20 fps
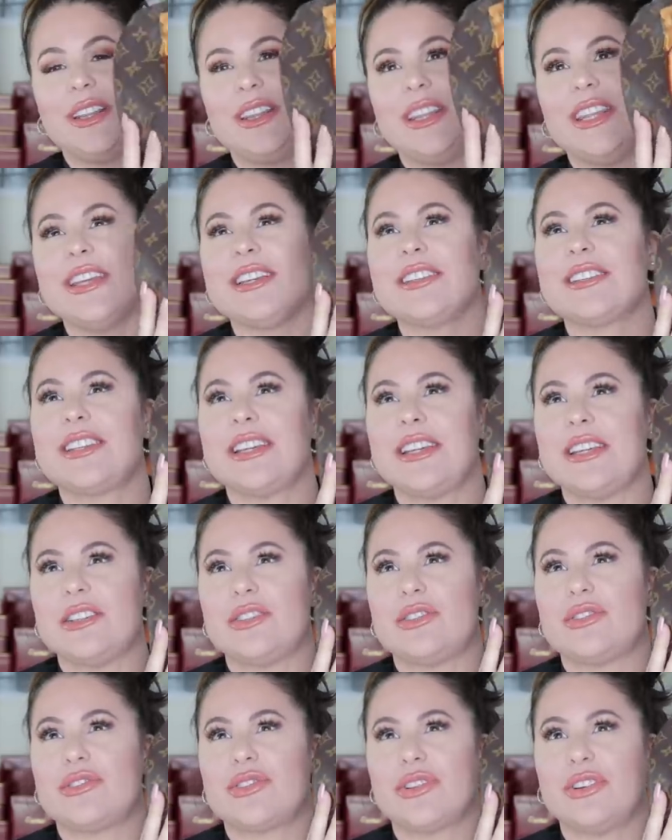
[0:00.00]
This
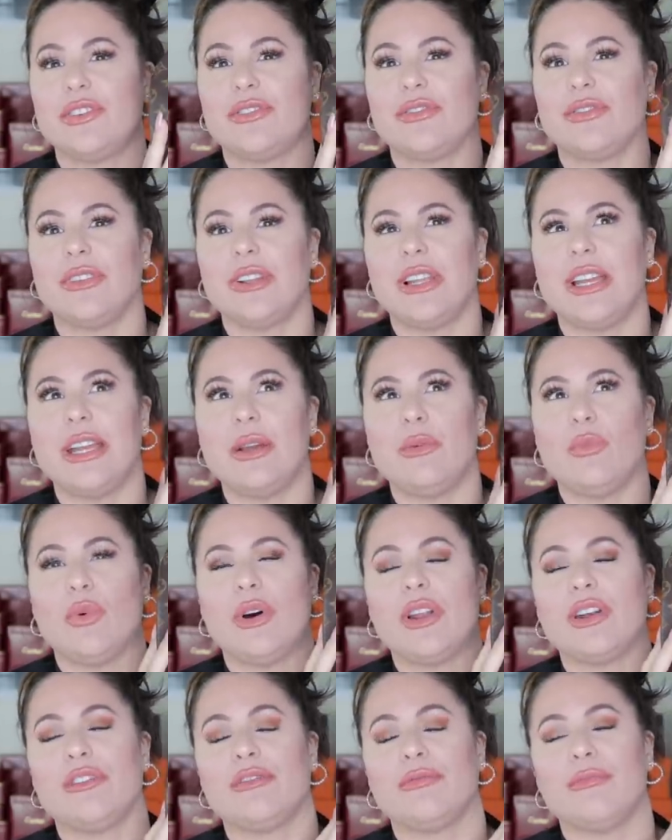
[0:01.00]
is truthfully
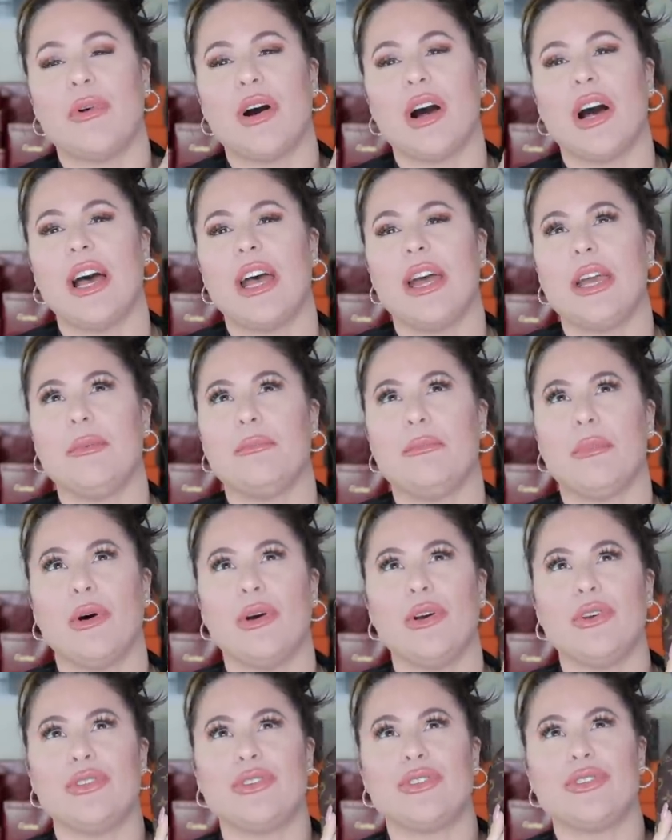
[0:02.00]
one of my
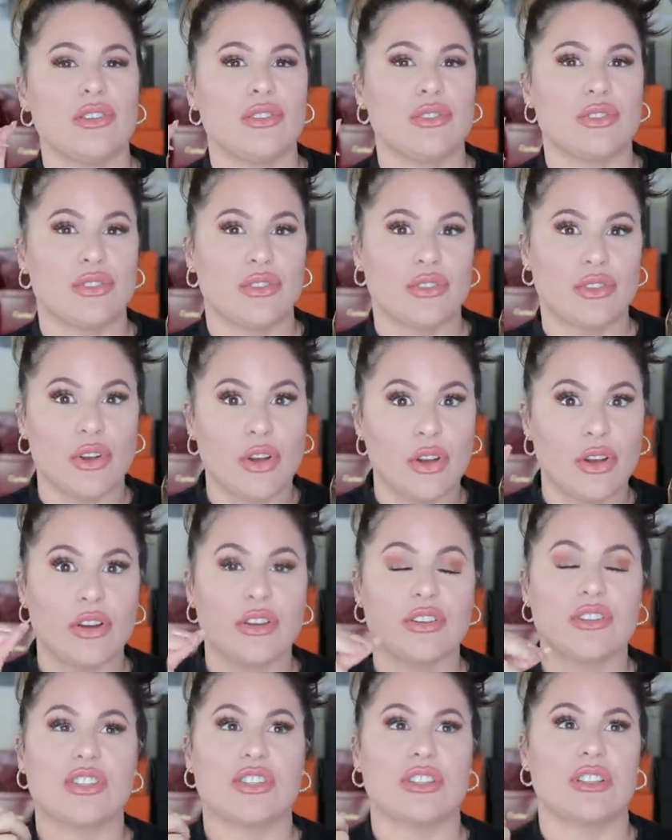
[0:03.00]
most
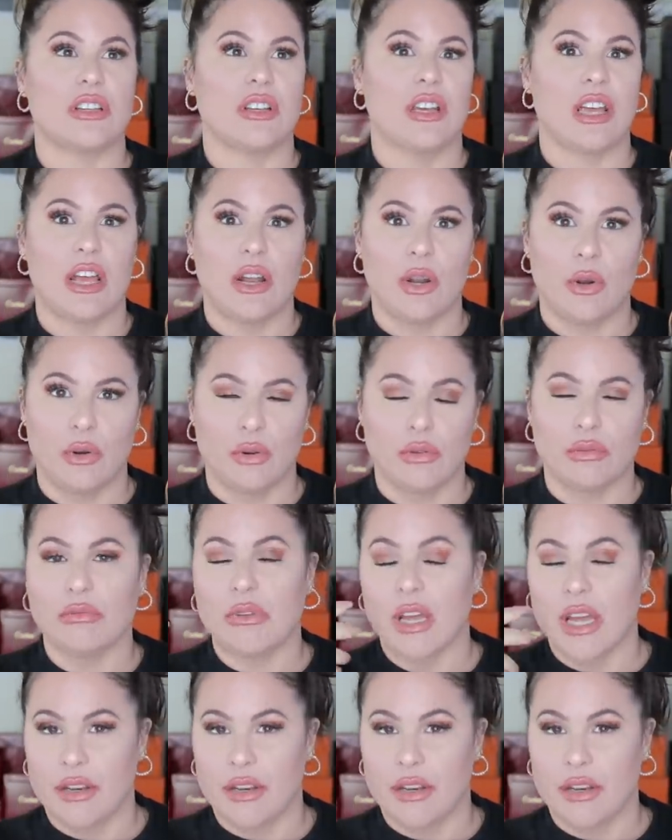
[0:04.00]
searched and,